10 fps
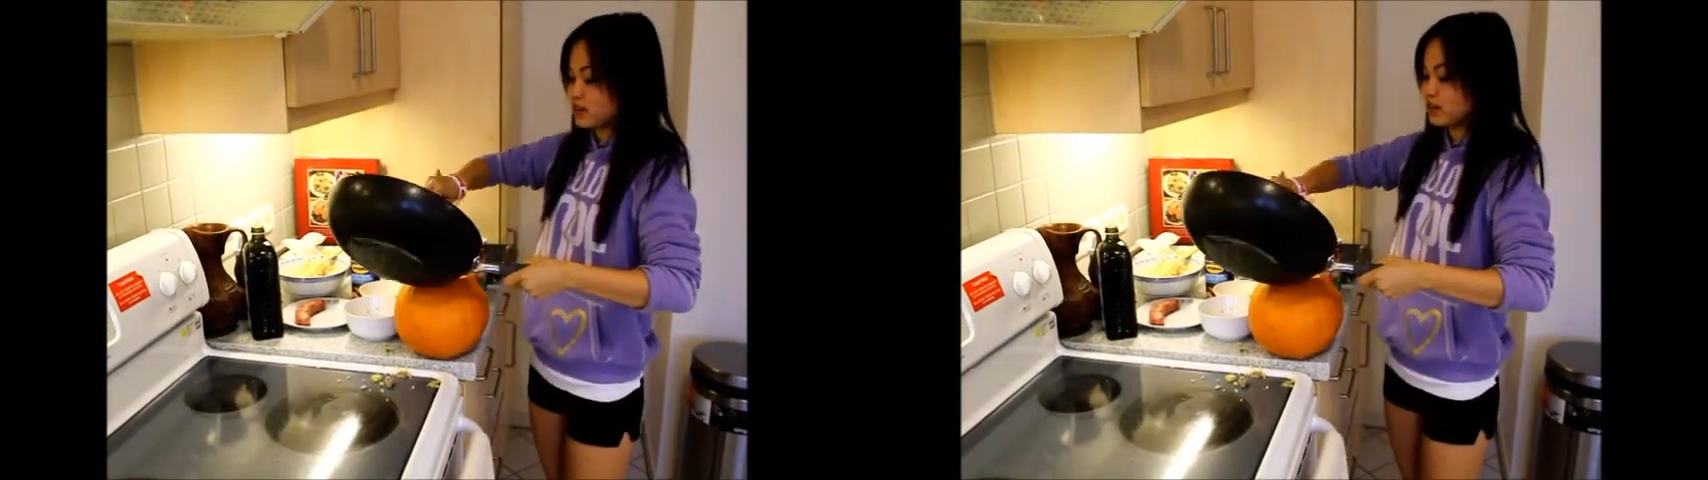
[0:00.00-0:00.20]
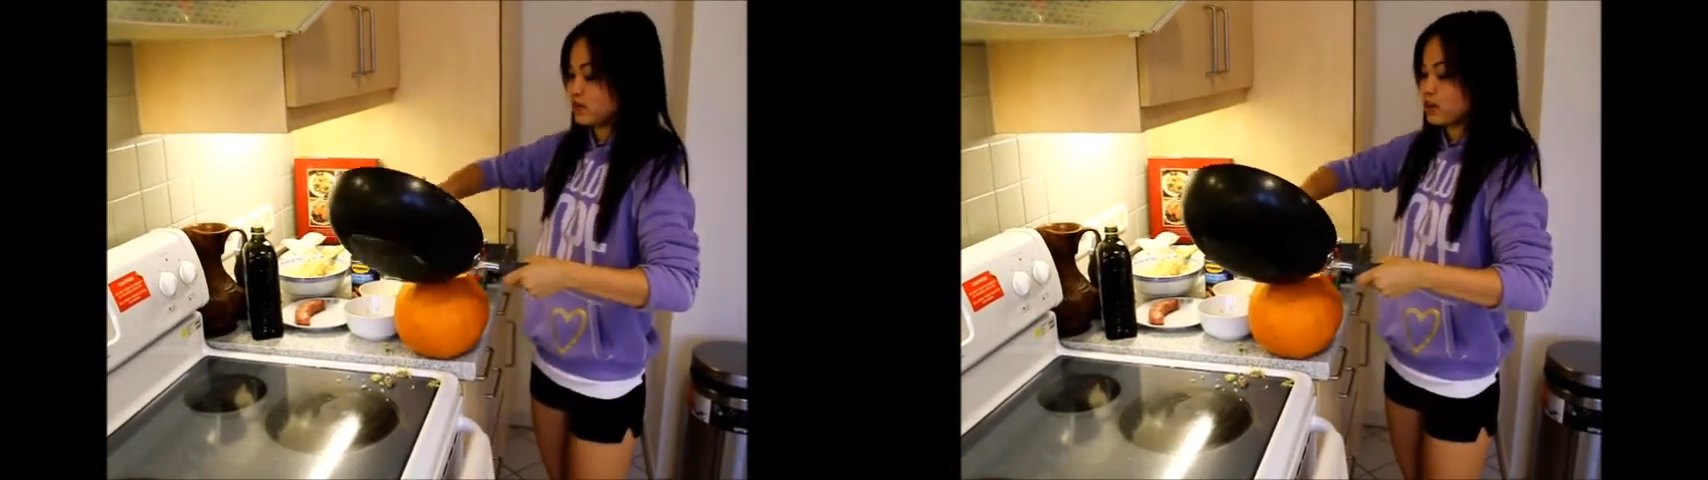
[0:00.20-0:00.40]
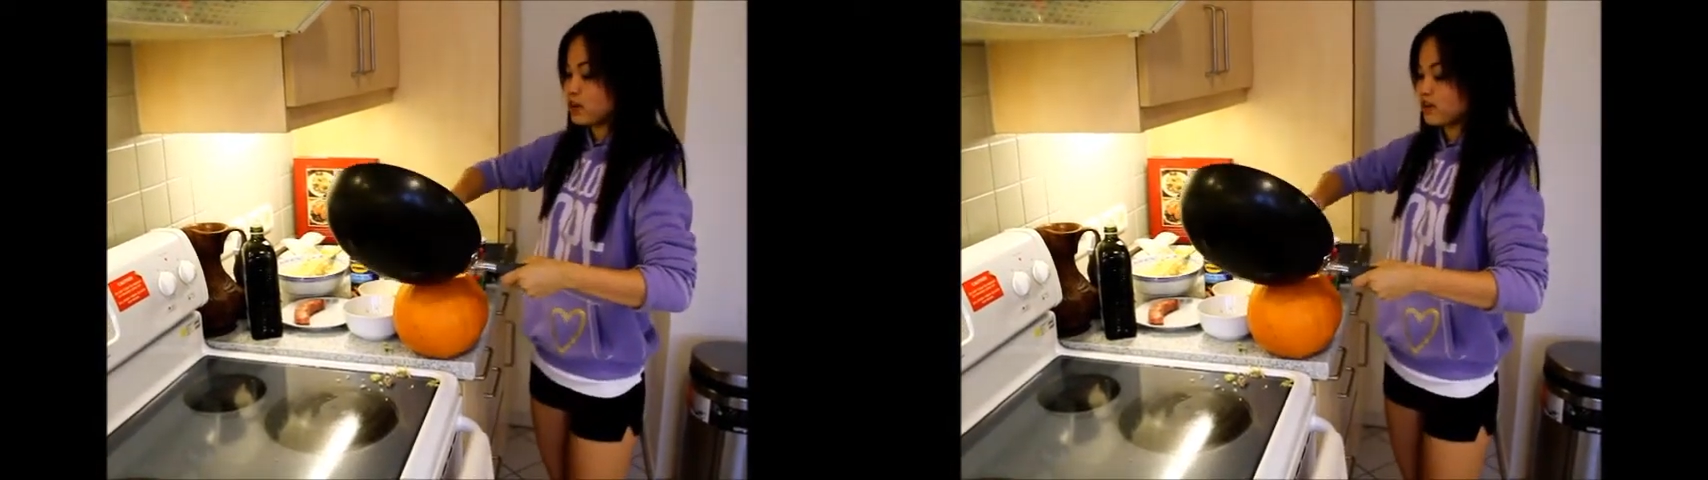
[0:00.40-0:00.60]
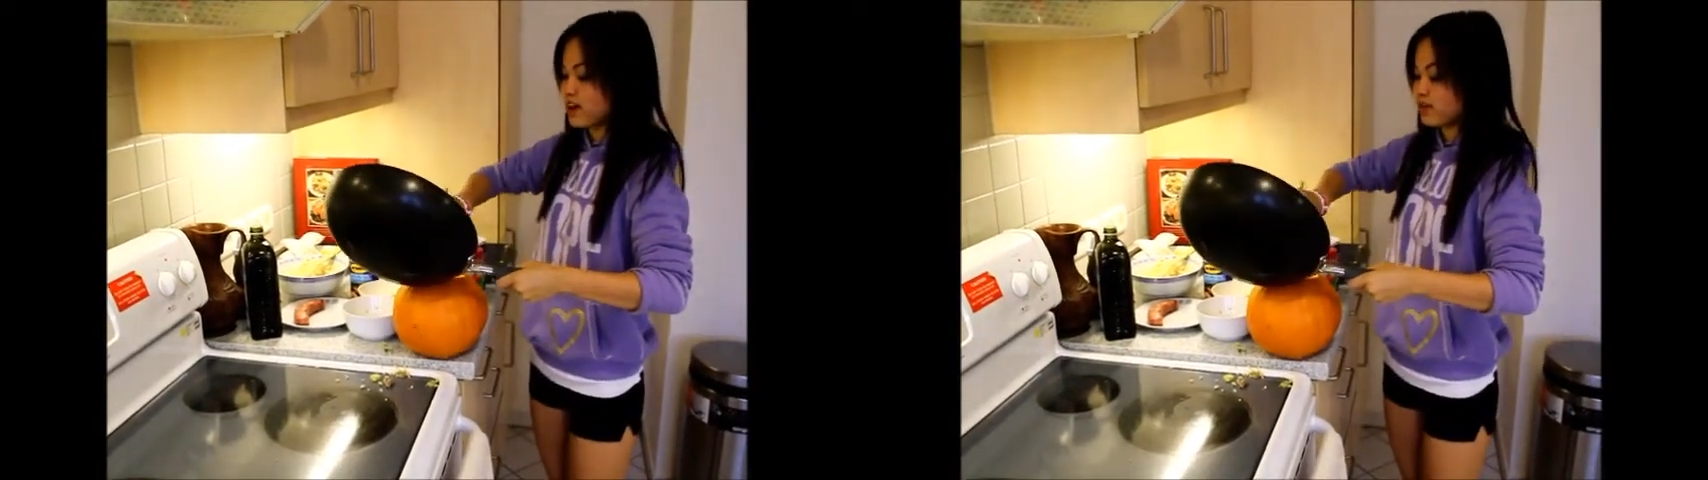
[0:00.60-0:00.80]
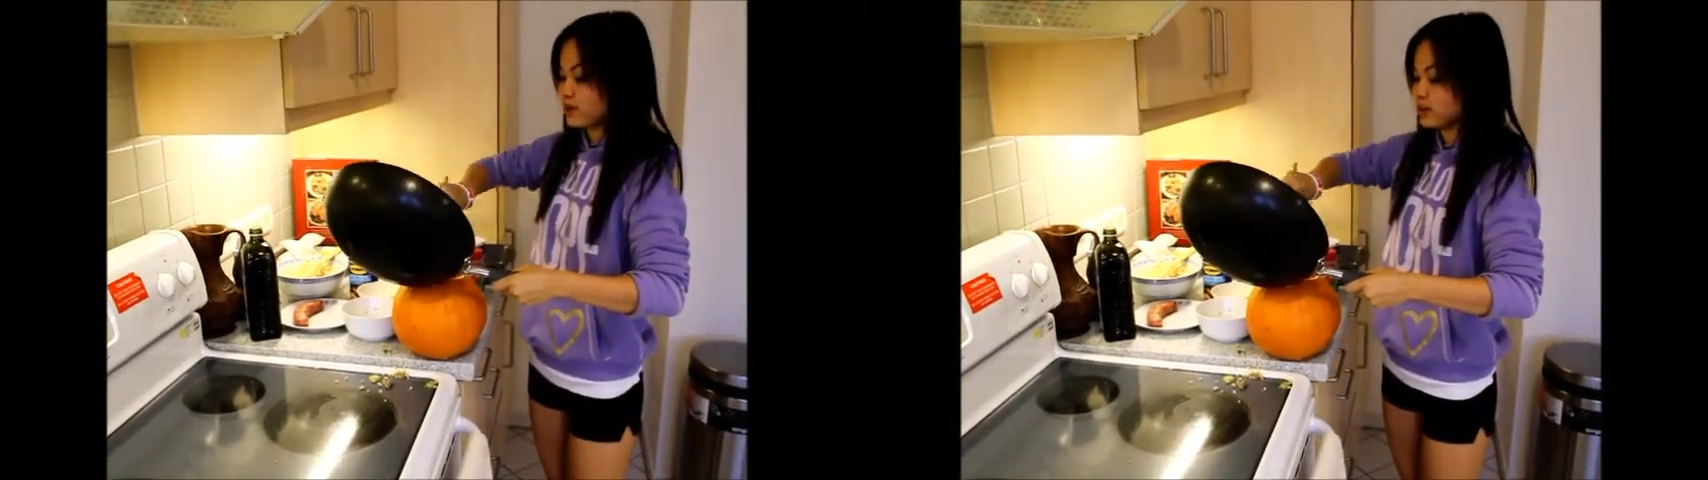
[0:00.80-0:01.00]

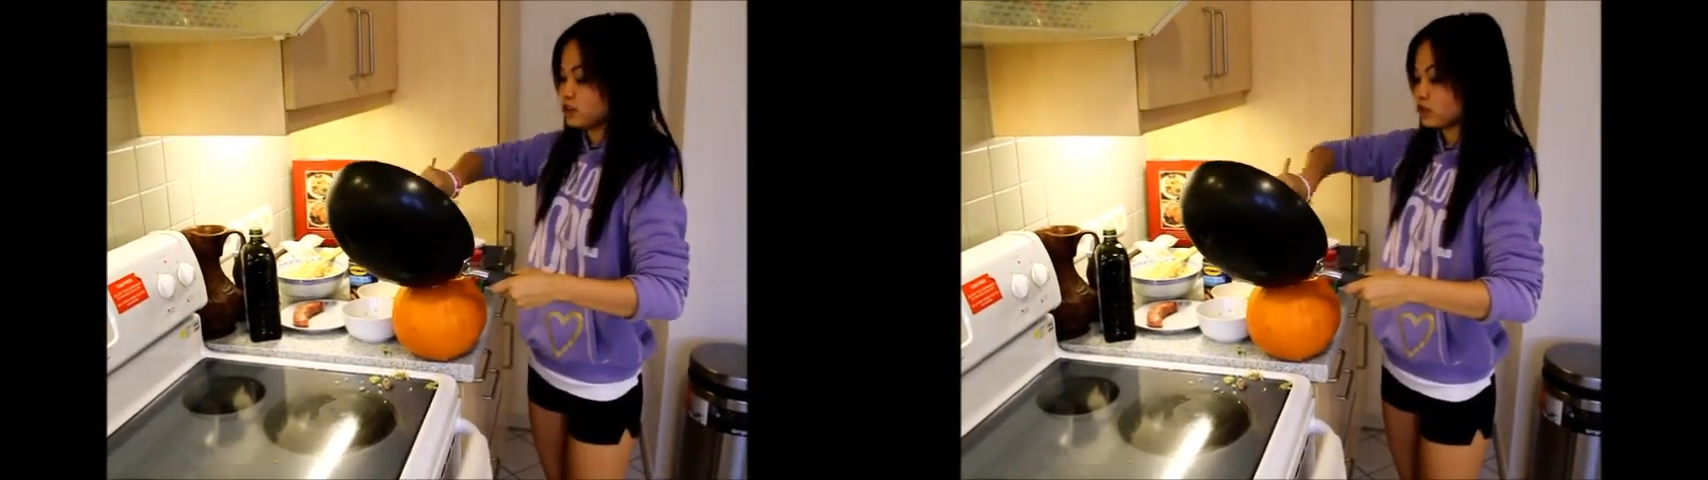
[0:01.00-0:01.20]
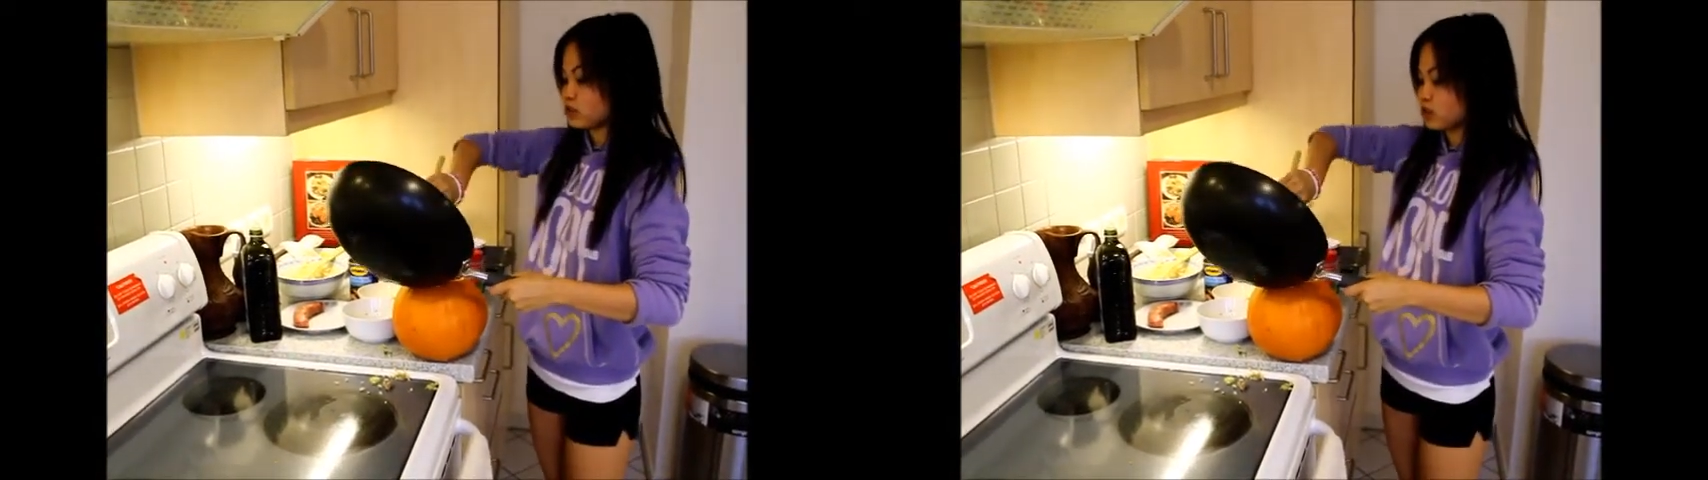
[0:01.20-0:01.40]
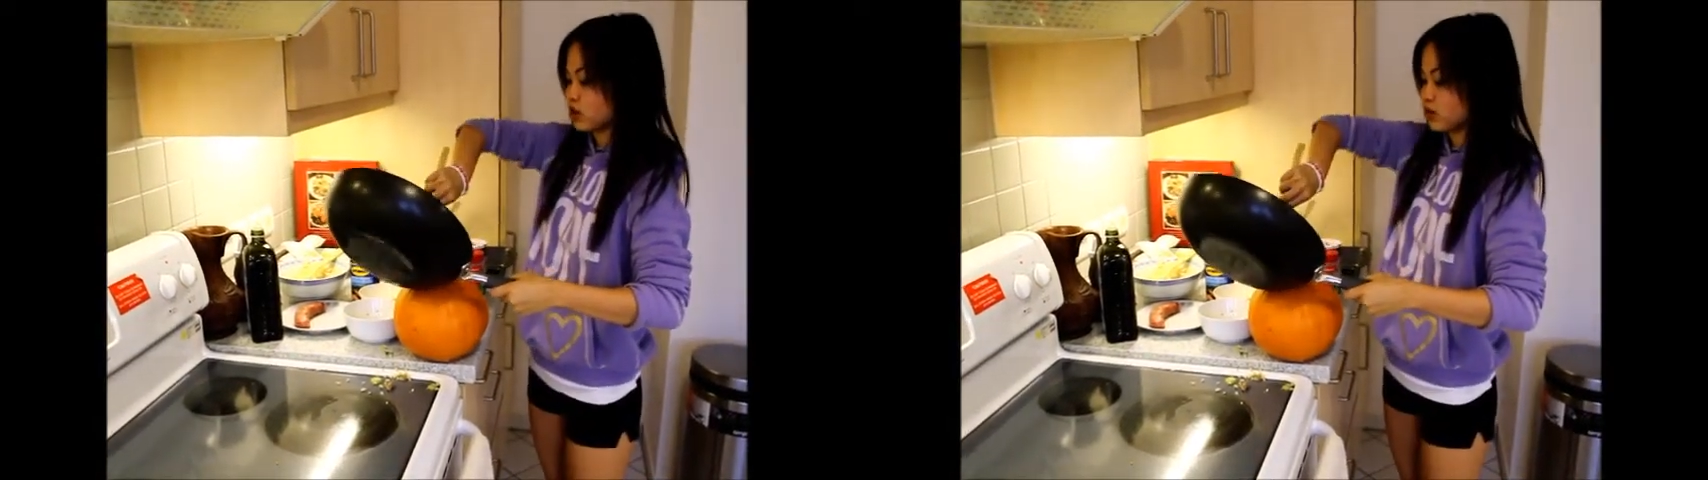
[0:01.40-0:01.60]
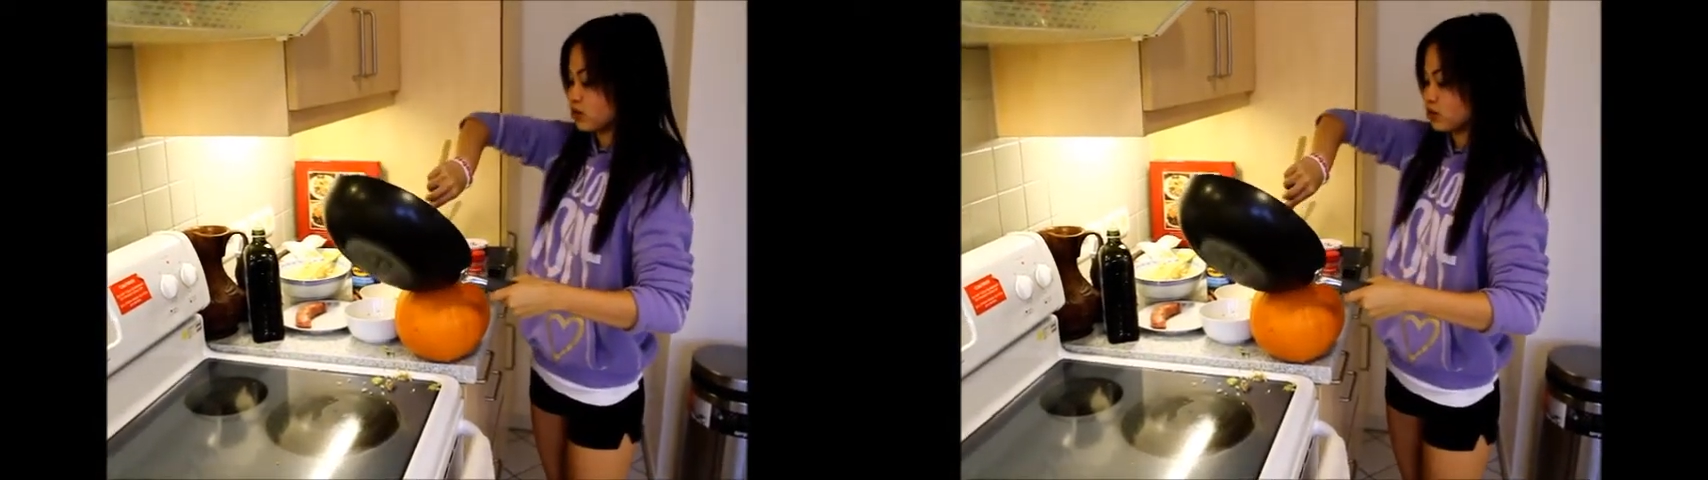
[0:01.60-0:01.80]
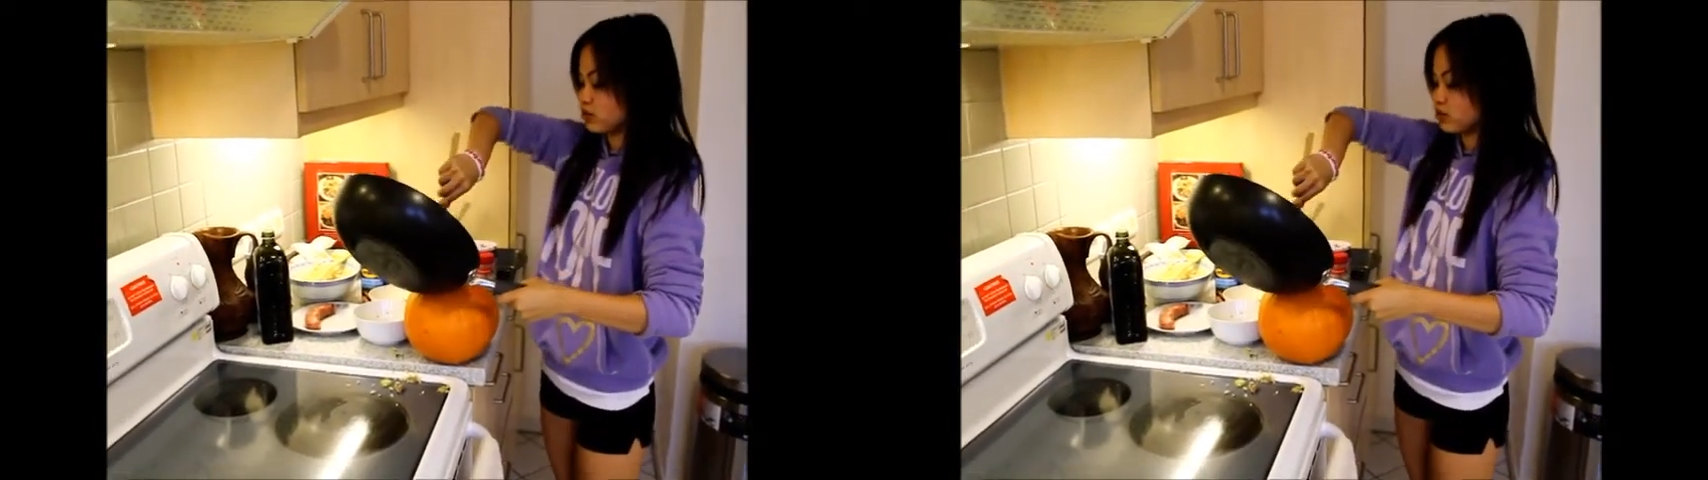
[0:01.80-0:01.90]
45 minutes or so,